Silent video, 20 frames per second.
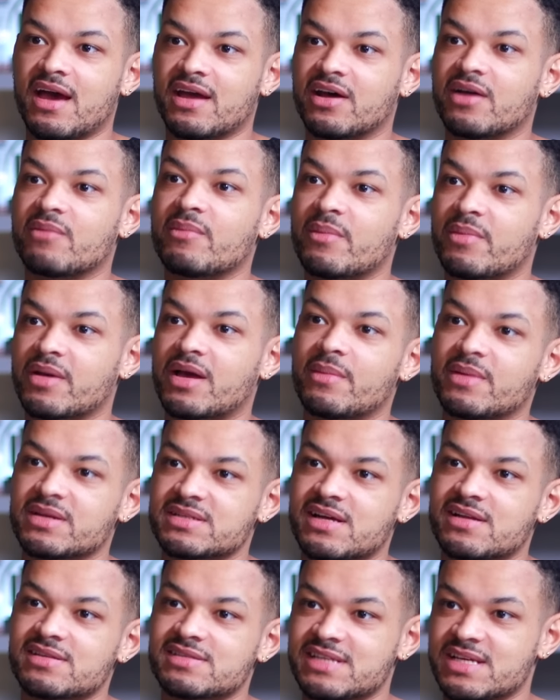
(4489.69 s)
And I remember coming
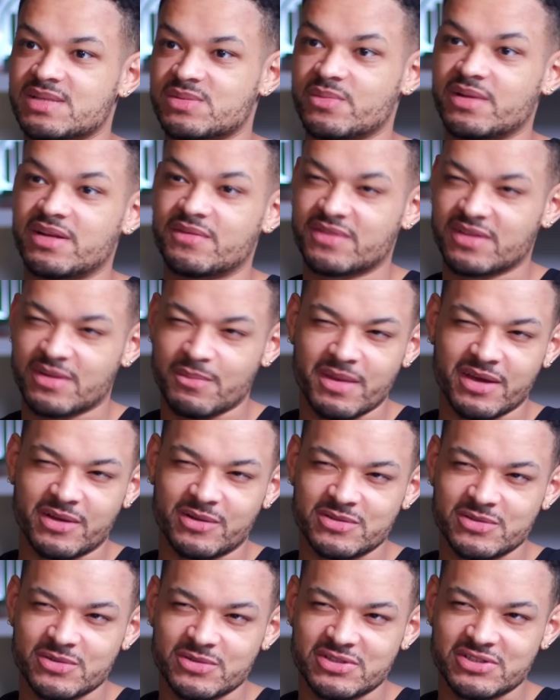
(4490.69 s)
downstairs when we lived at the
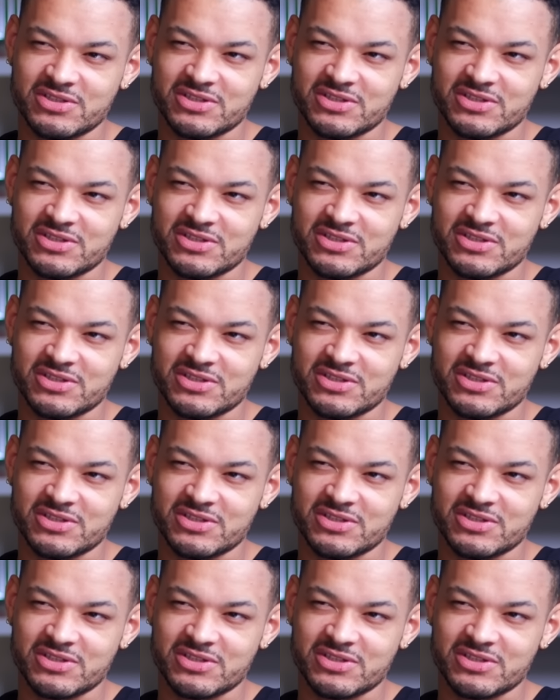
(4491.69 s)
Mickledore.